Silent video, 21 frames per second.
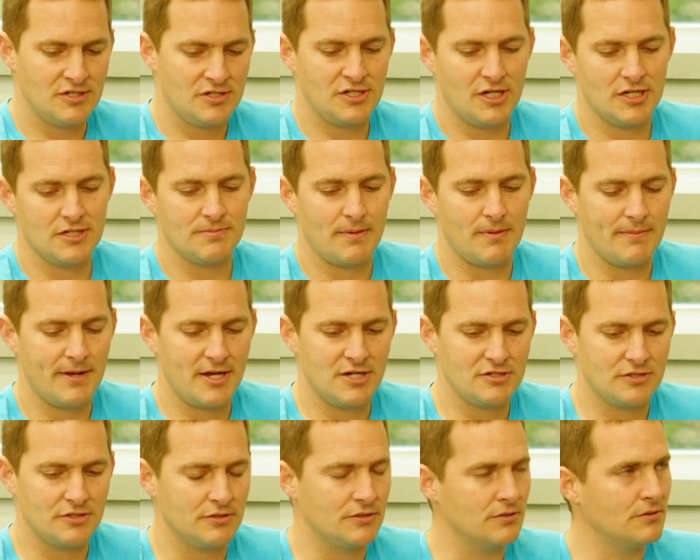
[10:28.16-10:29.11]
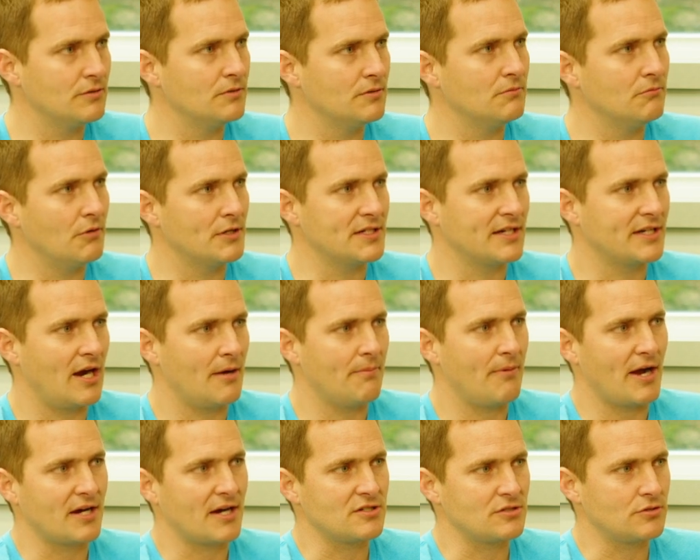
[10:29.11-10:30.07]
changed my major, went to
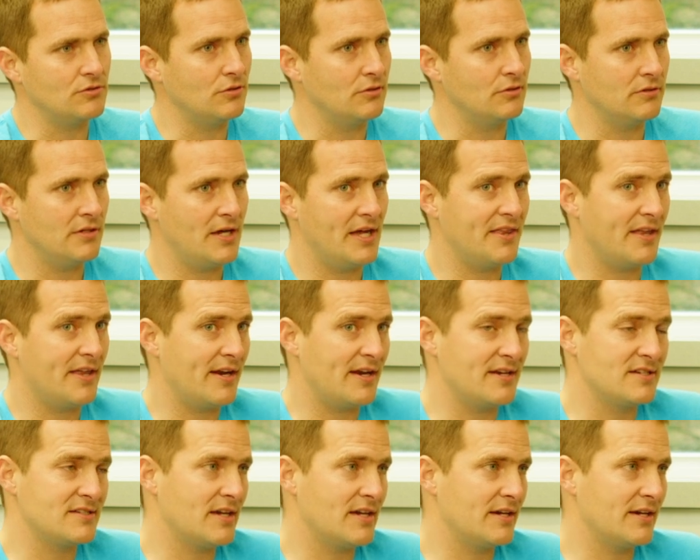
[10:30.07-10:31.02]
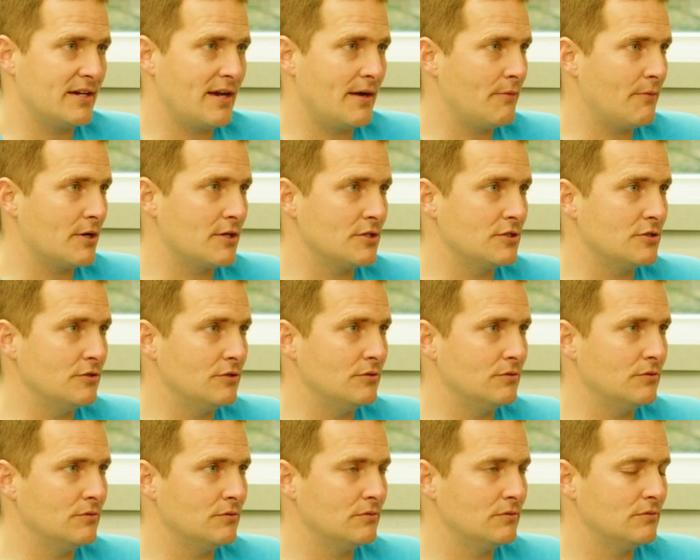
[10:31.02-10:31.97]
chiropractic school, and then I decided I want to
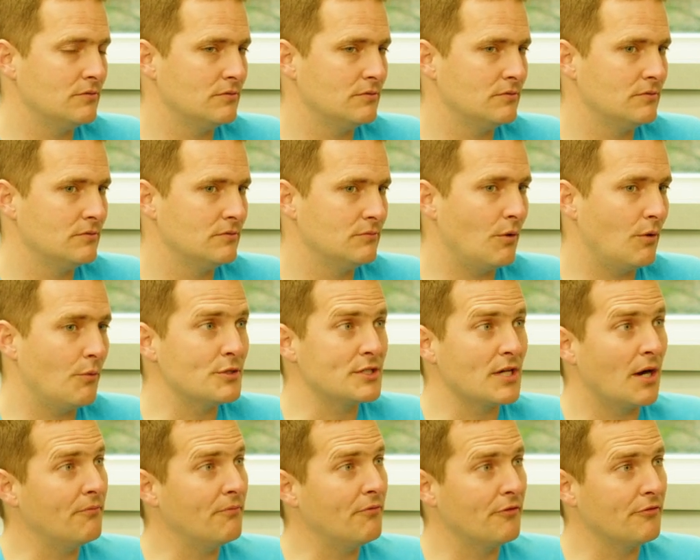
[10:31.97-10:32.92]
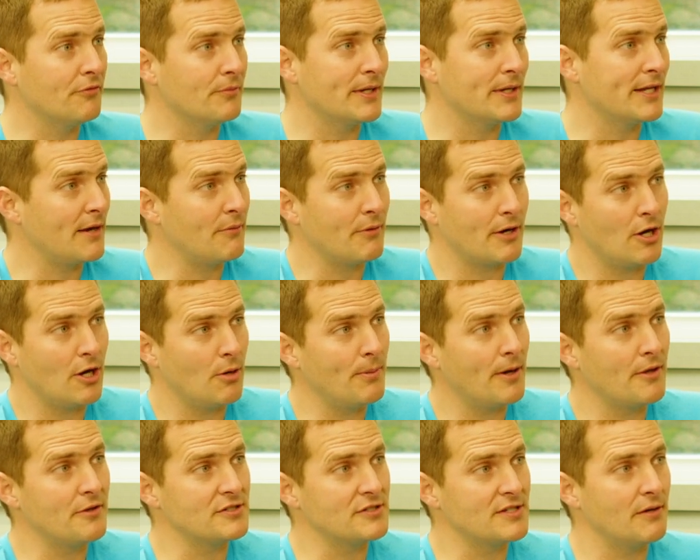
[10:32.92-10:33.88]
do what was helpful for me and I want to help
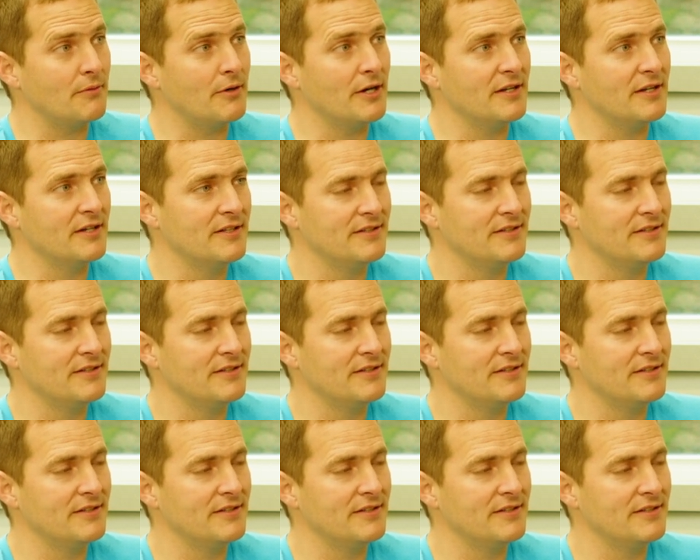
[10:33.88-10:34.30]
others that way.